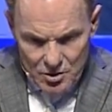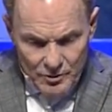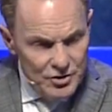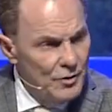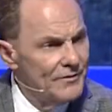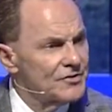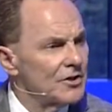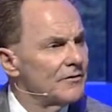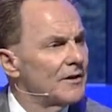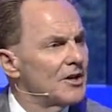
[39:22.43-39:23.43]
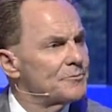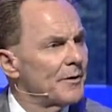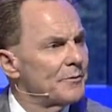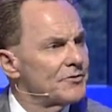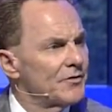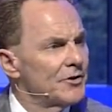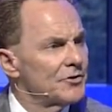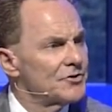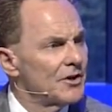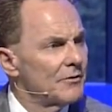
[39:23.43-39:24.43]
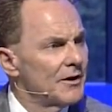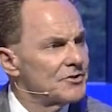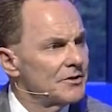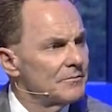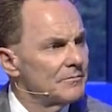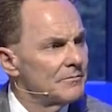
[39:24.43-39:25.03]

When you have served God's purpose for your generation,